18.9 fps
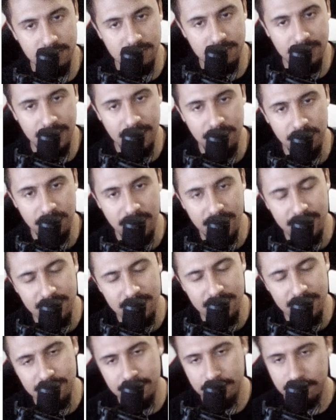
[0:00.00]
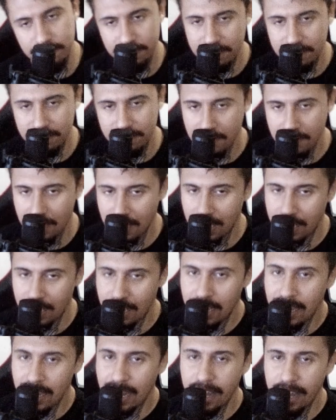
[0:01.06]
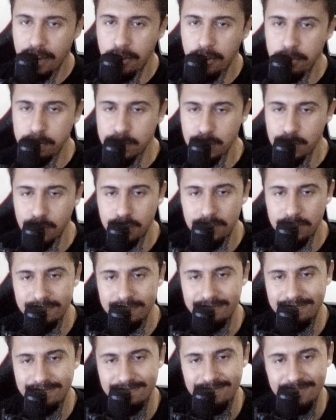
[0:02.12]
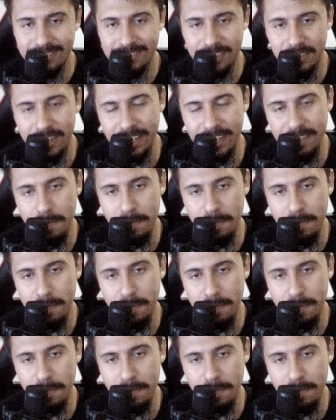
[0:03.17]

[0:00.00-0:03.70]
Can you get it? I hope so, right?